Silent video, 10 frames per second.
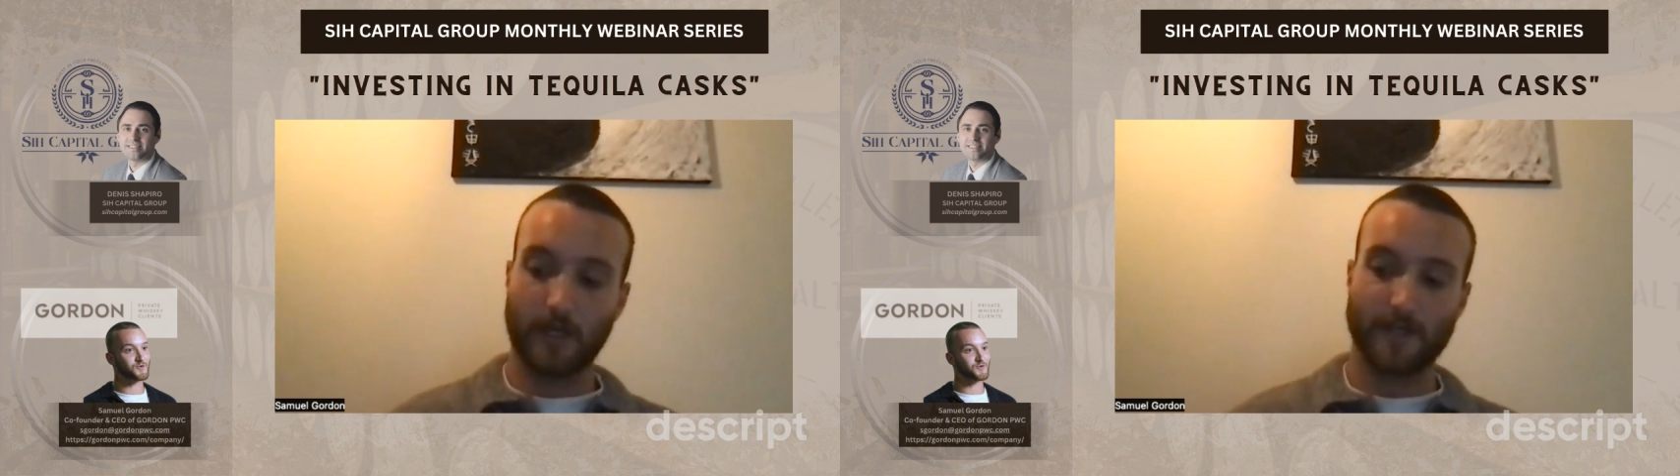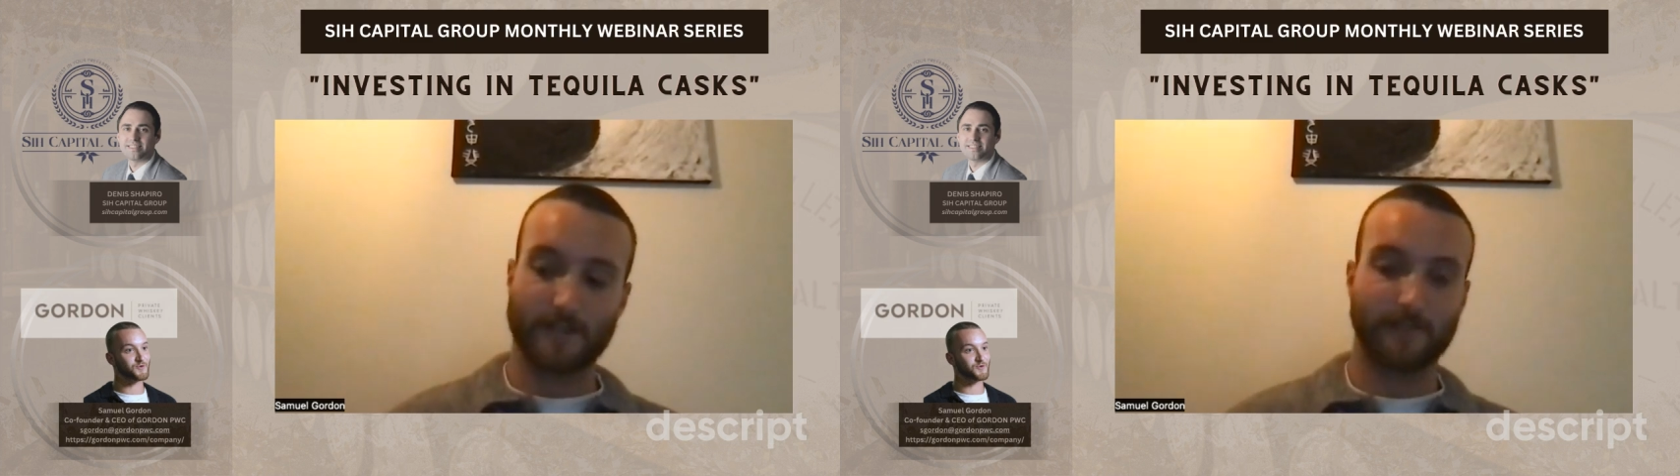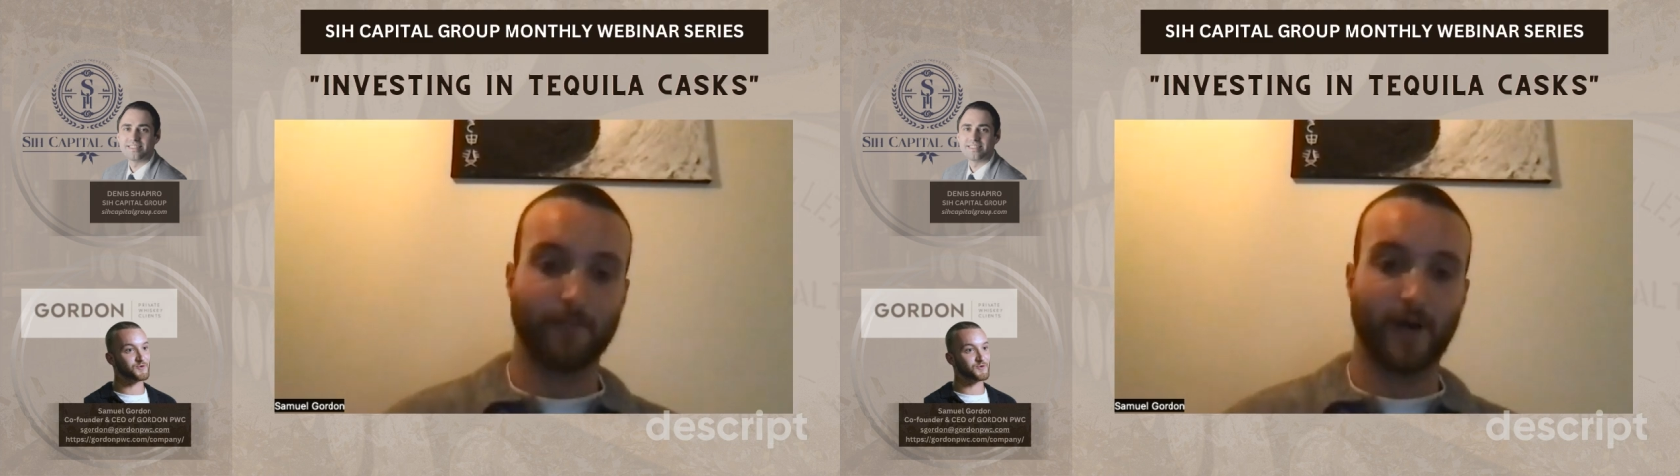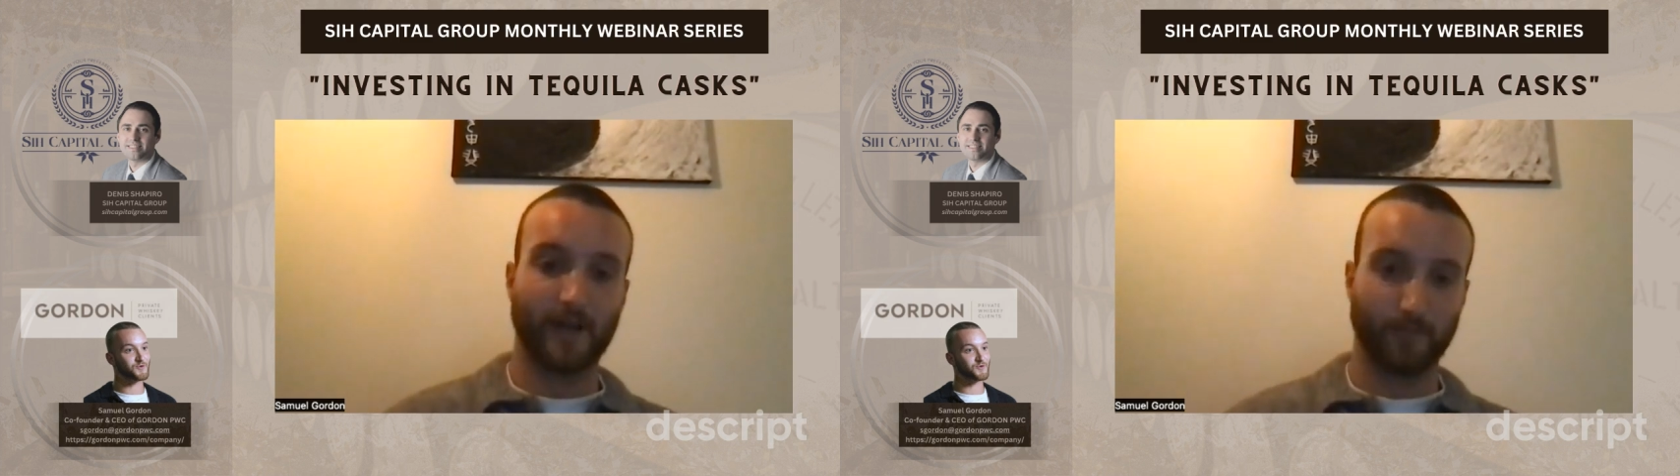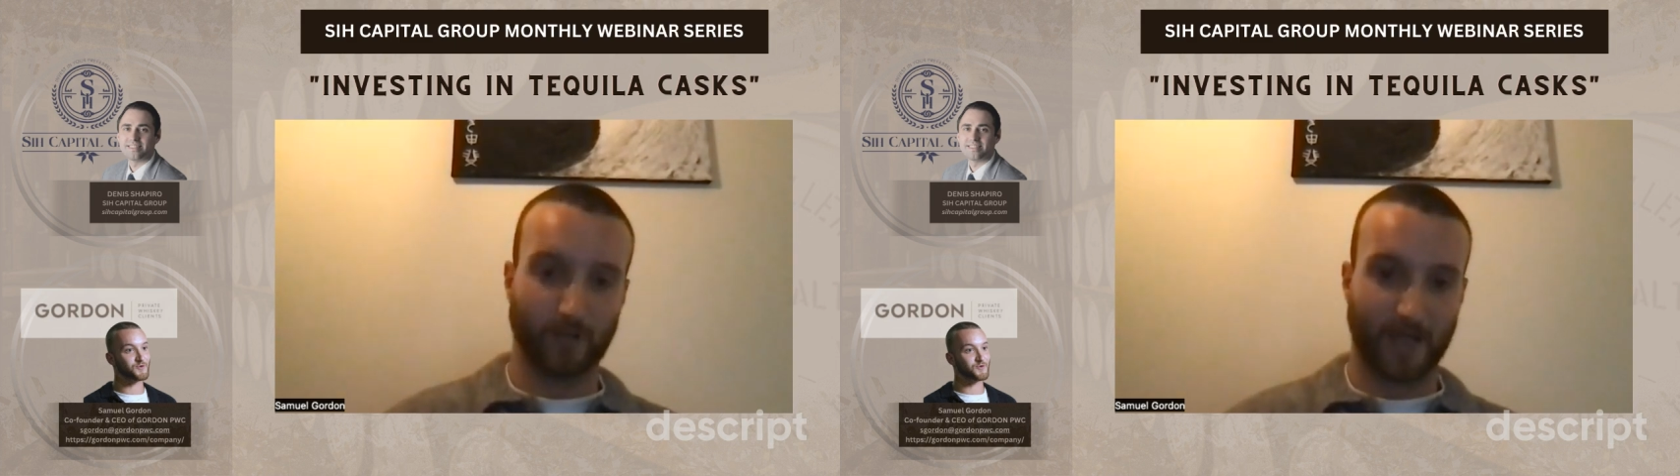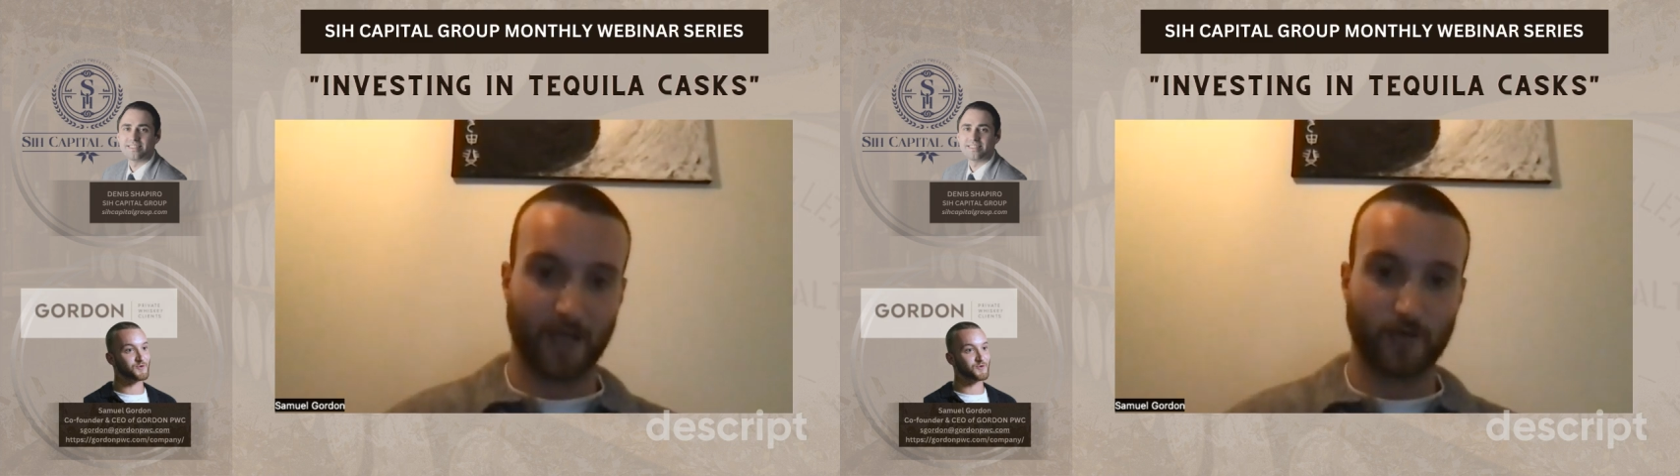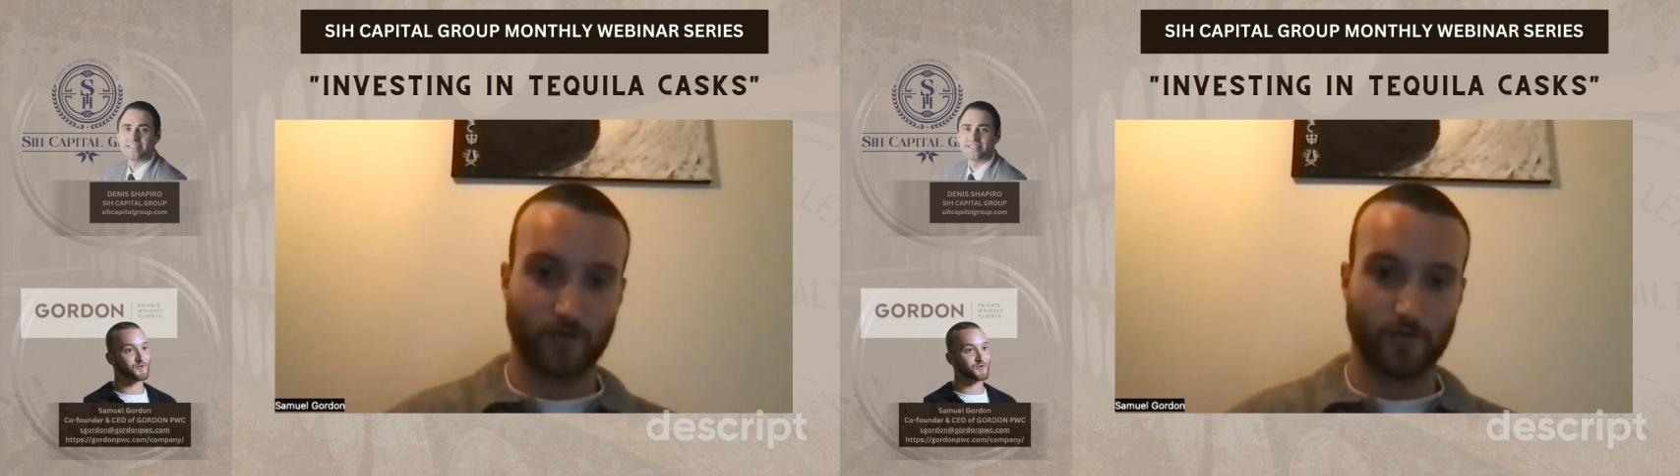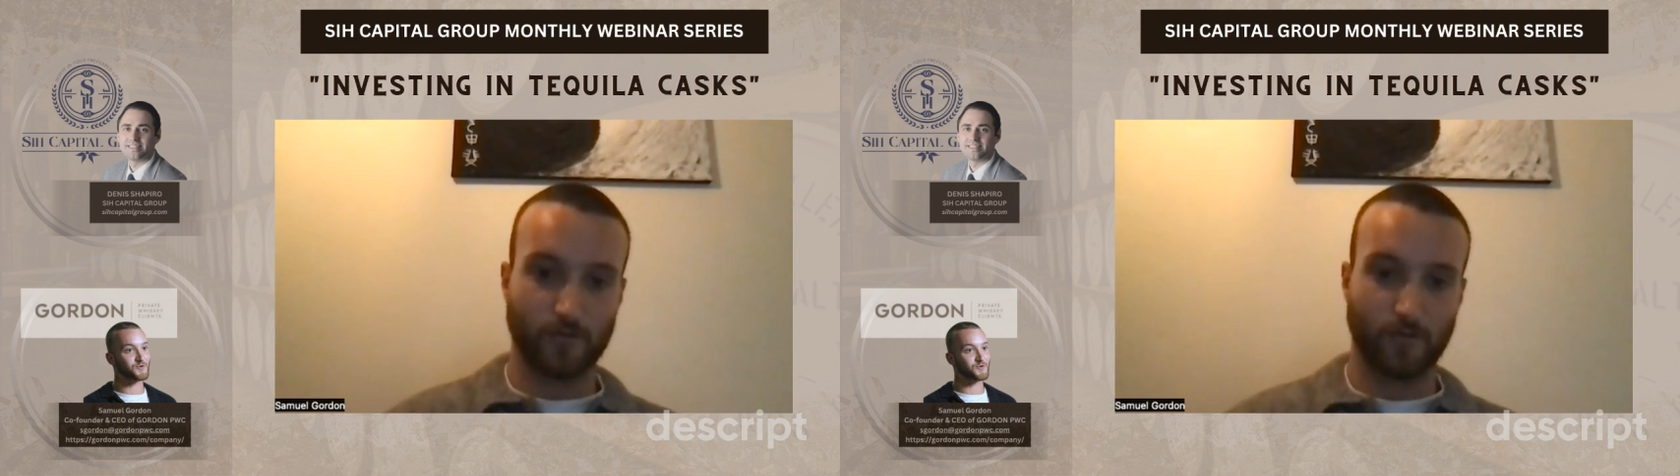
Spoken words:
is to buy the Blanco